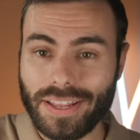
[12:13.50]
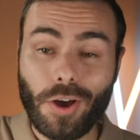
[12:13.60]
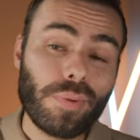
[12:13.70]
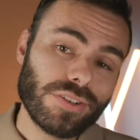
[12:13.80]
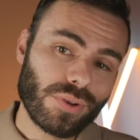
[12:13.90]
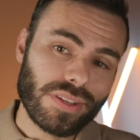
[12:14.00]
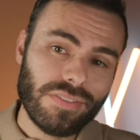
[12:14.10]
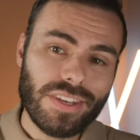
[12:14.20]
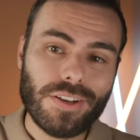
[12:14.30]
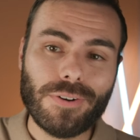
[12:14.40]
And I hope you enjoyed the
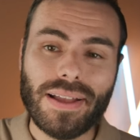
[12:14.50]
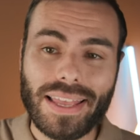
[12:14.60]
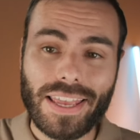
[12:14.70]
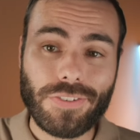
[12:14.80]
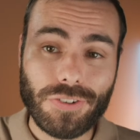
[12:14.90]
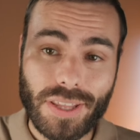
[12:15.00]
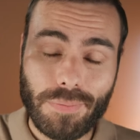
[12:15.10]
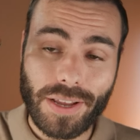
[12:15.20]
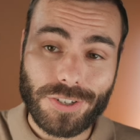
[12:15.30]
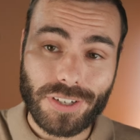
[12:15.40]
video. If you did,
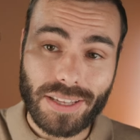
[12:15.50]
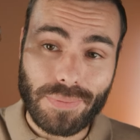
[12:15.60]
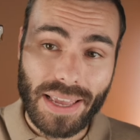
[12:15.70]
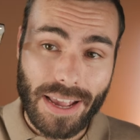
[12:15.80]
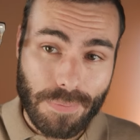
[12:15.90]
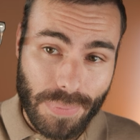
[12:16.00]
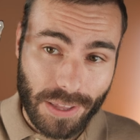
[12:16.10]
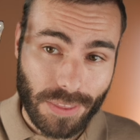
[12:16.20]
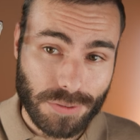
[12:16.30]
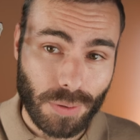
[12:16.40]
make sure to give me a
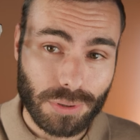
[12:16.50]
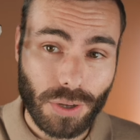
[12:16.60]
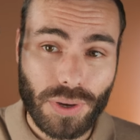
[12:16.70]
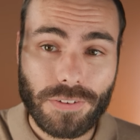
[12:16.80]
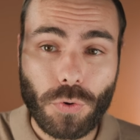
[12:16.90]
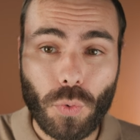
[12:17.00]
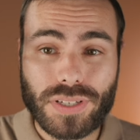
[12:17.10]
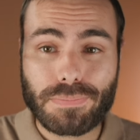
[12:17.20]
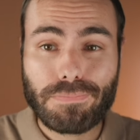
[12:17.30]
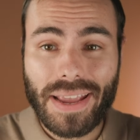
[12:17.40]
big thumbs down below. And of
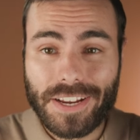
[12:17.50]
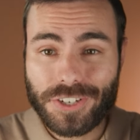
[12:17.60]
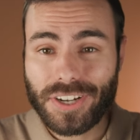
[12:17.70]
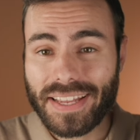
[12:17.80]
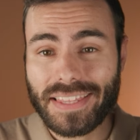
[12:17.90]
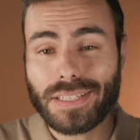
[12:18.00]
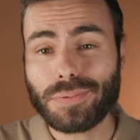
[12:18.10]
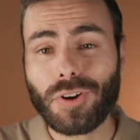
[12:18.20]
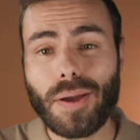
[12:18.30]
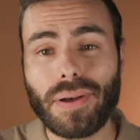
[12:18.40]
course, make sure to hit the
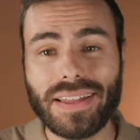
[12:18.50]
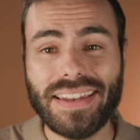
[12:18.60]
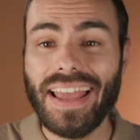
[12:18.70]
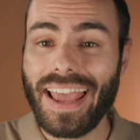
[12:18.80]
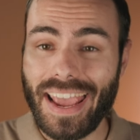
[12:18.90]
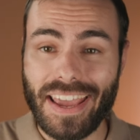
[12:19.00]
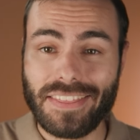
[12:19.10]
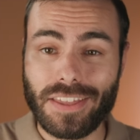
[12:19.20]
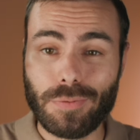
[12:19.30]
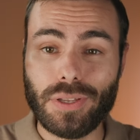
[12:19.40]
subscribe button
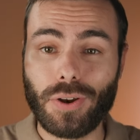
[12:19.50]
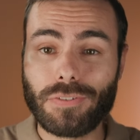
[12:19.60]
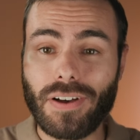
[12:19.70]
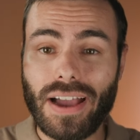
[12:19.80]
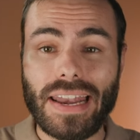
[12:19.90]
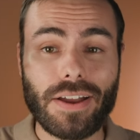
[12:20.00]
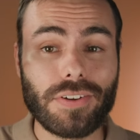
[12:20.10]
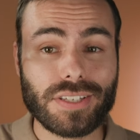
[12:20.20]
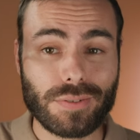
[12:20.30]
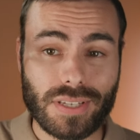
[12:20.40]
and then you'll be notified
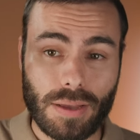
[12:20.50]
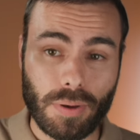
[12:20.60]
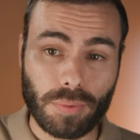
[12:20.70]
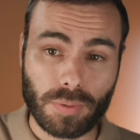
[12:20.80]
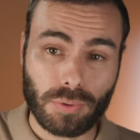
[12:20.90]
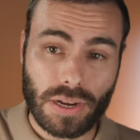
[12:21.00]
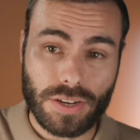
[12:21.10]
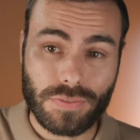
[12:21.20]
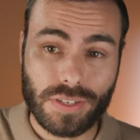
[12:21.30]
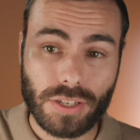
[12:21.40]
every single time I upload a brand
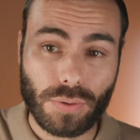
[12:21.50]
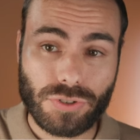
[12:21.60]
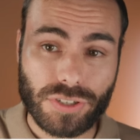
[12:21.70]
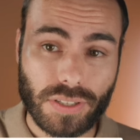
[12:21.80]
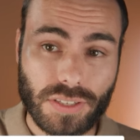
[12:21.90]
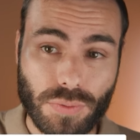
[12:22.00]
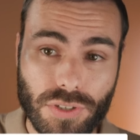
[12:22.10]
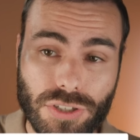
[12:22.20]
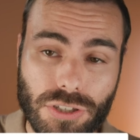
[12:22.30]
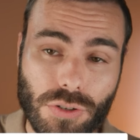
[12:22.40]
new video just like this
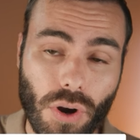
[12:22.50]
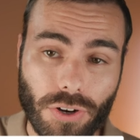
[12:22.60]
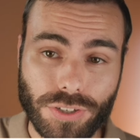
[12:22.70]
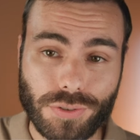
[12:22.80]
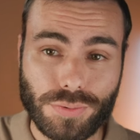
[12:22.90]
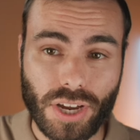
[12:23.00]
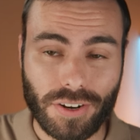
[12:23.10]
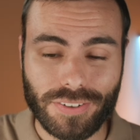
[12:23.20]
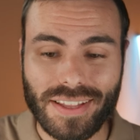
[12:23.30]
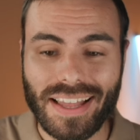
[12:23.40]
one to our YouTube
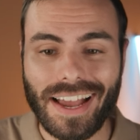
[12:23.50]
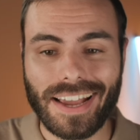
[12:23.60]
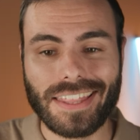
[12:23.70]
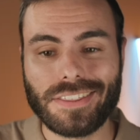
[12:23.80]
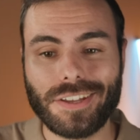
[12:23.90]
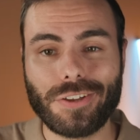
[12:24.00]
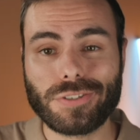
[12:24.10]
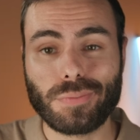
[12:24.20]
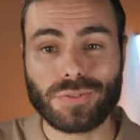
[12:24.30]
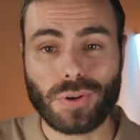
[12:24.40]
channel. Again, thank you
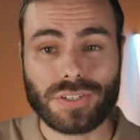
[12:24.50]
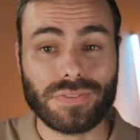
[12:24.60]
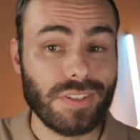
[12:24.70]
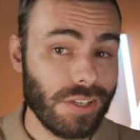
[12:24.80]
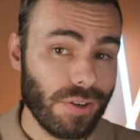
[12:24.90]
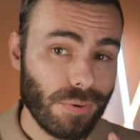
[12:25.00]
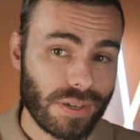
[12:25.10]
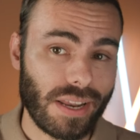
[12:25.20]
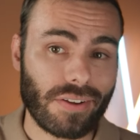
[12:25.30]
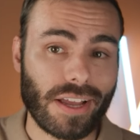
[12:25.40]
so much for watching this video
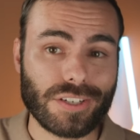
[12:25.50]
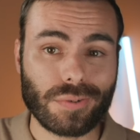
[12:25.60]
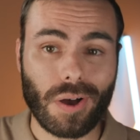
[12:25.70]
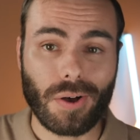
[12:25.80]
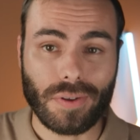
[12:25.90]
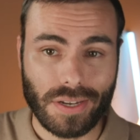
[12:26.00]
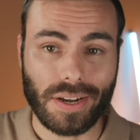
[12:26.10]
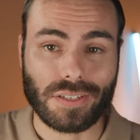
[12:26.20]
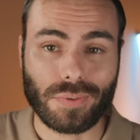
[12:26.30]
and I'll catch you all in the next